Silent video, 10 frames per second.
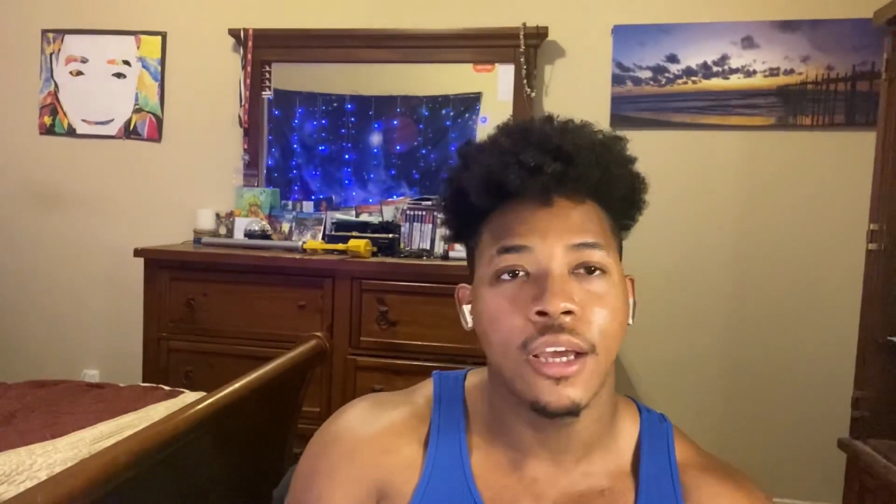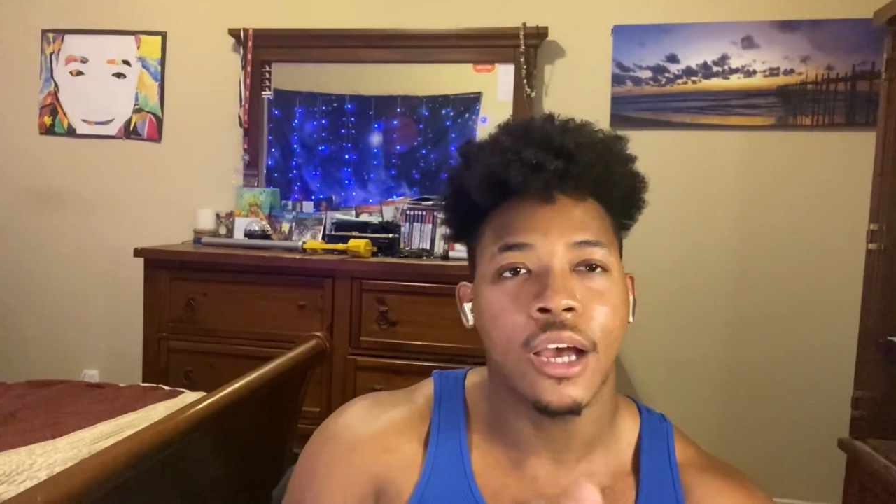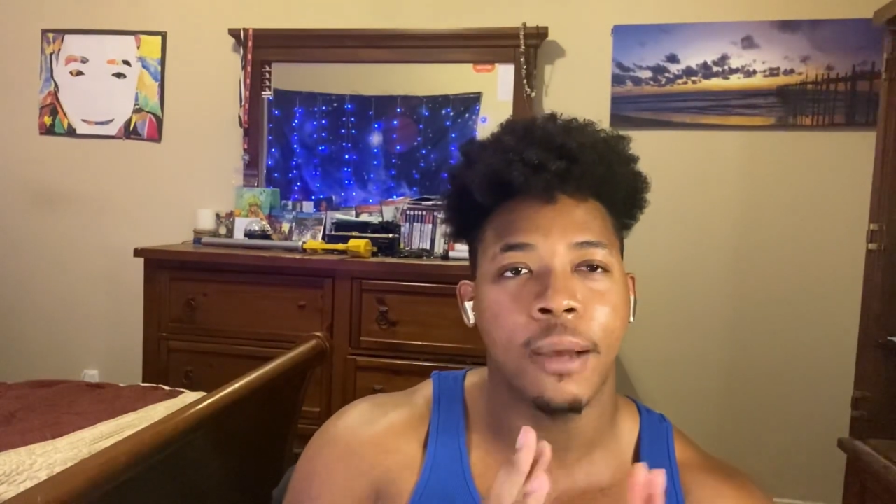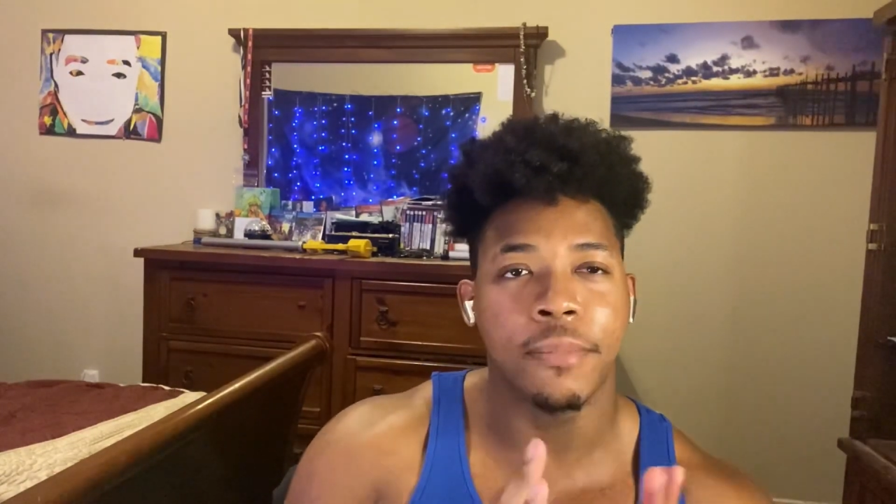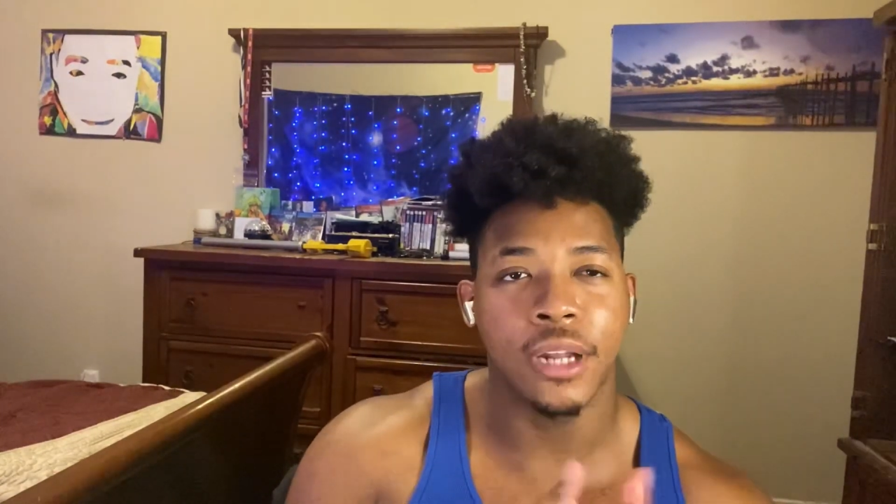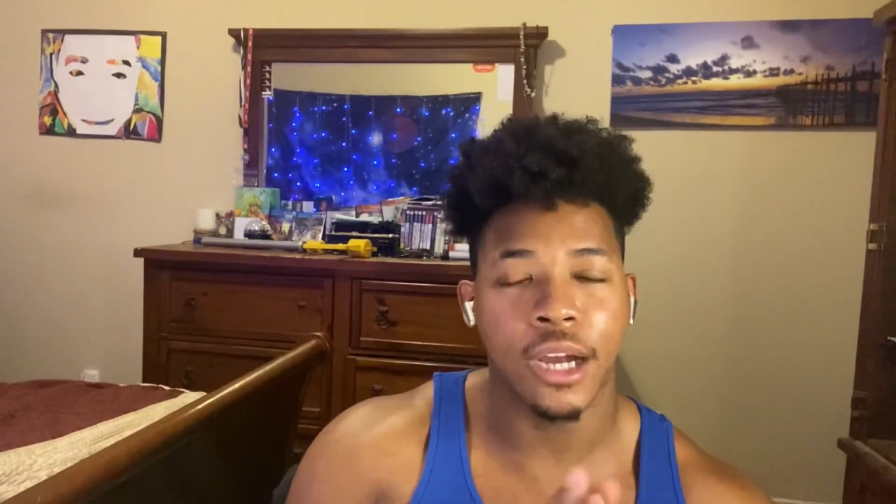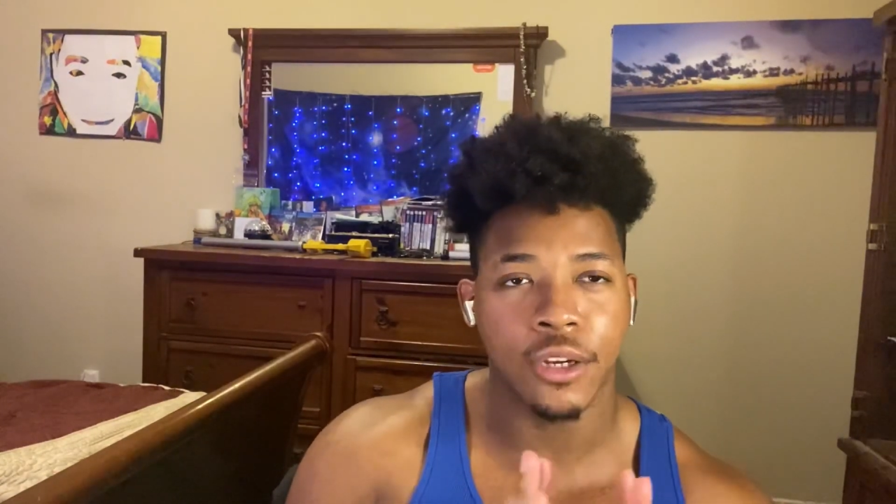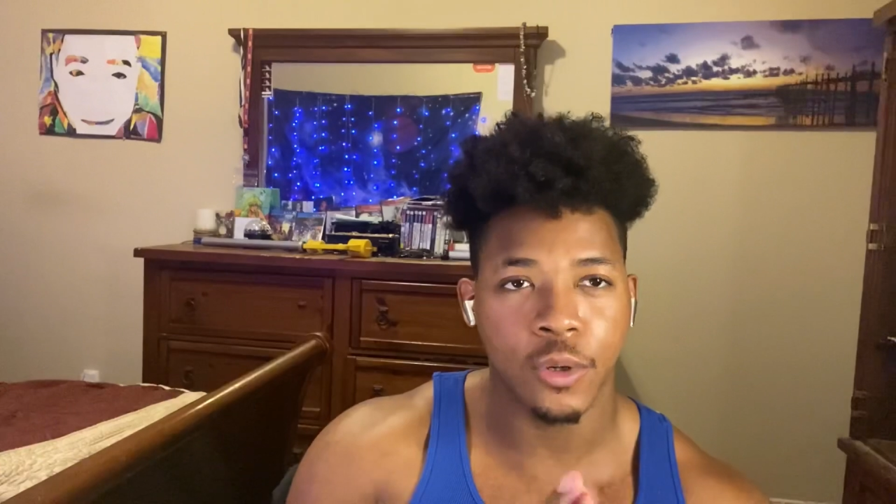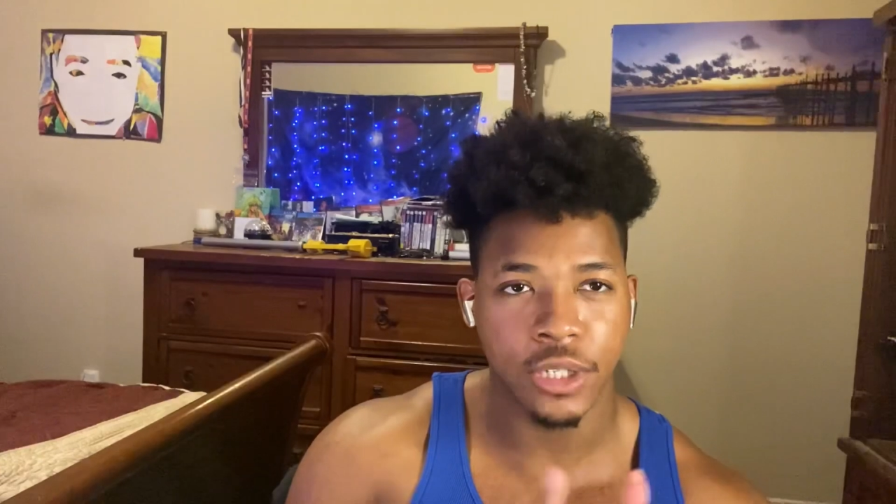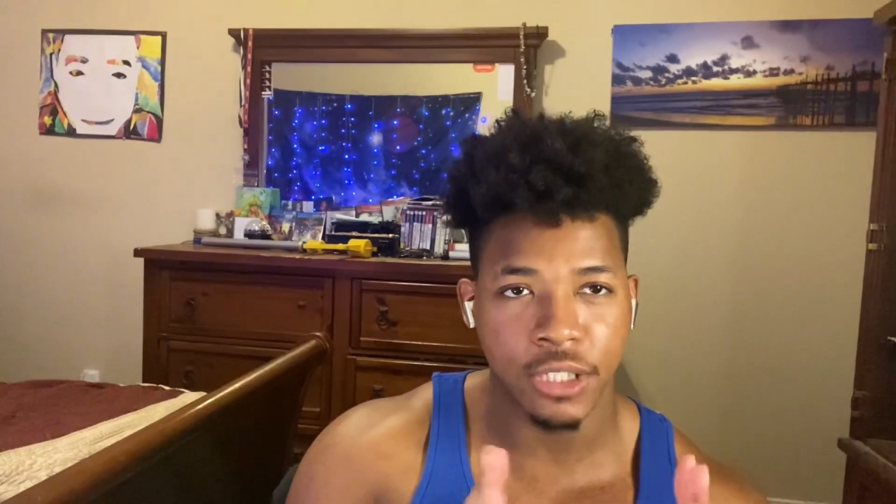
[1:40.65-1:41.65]

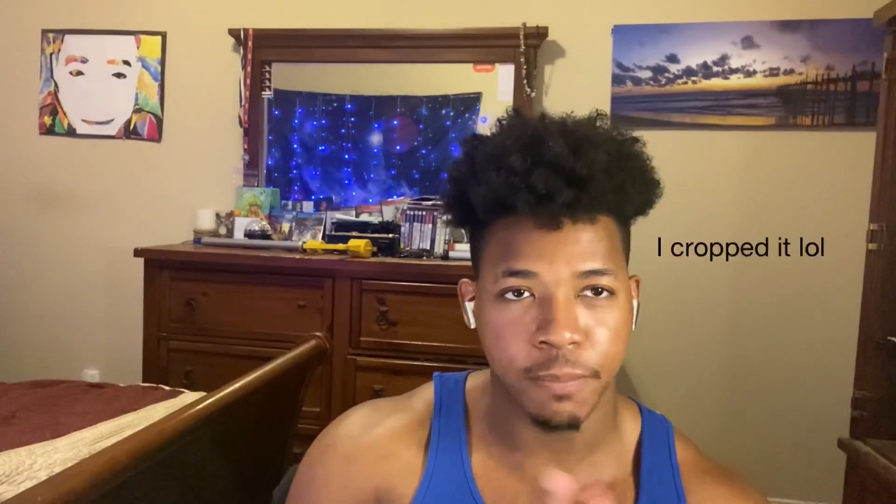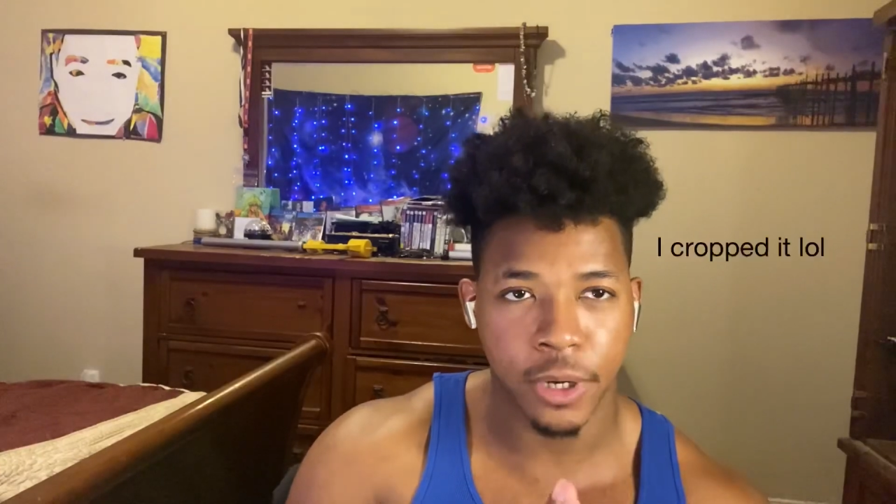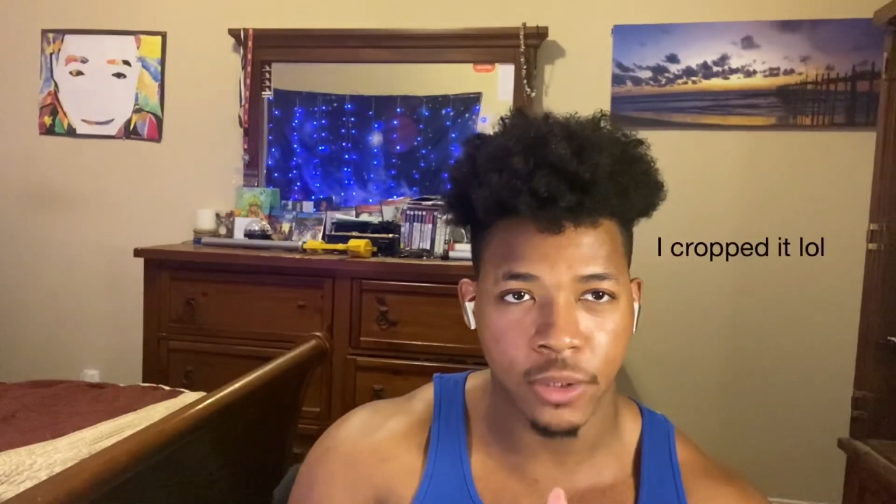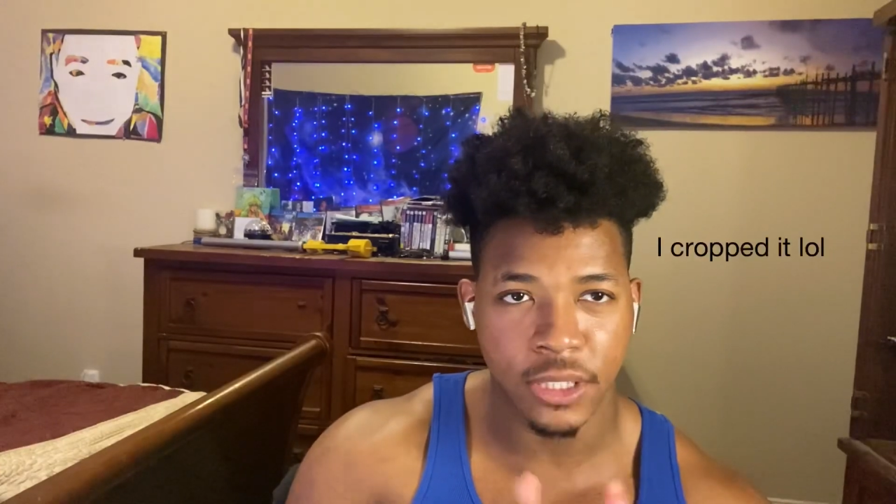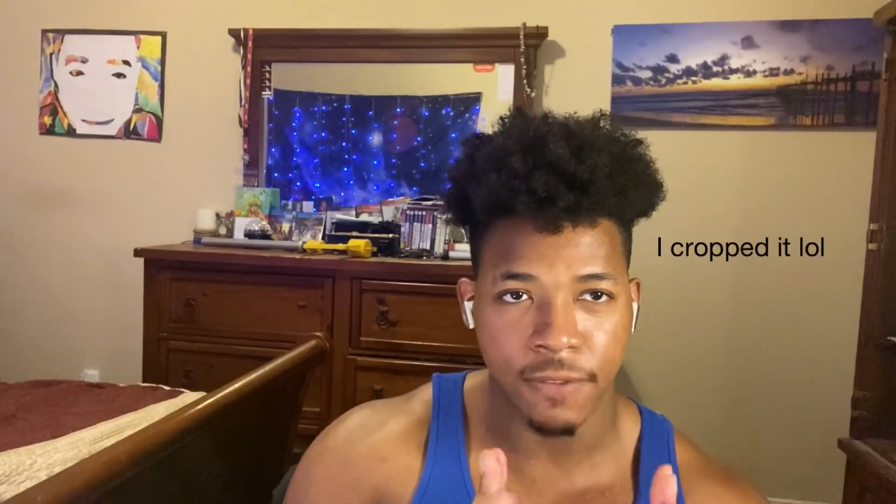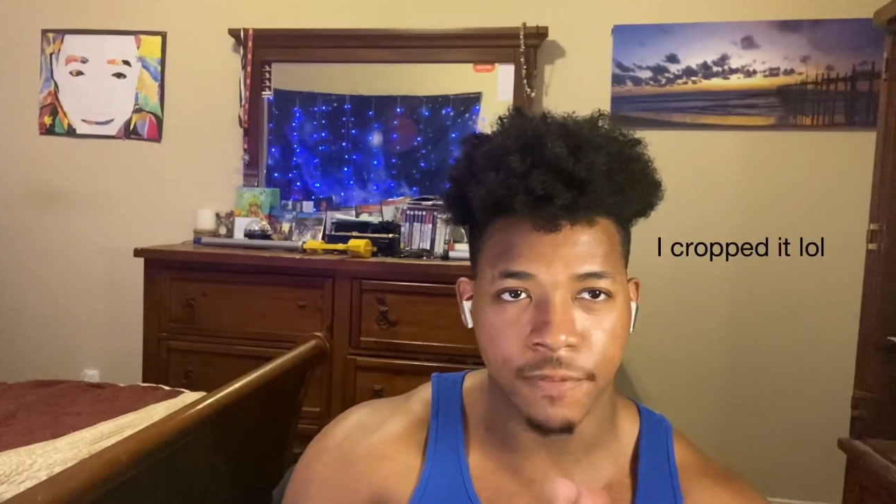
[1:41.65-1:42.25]
the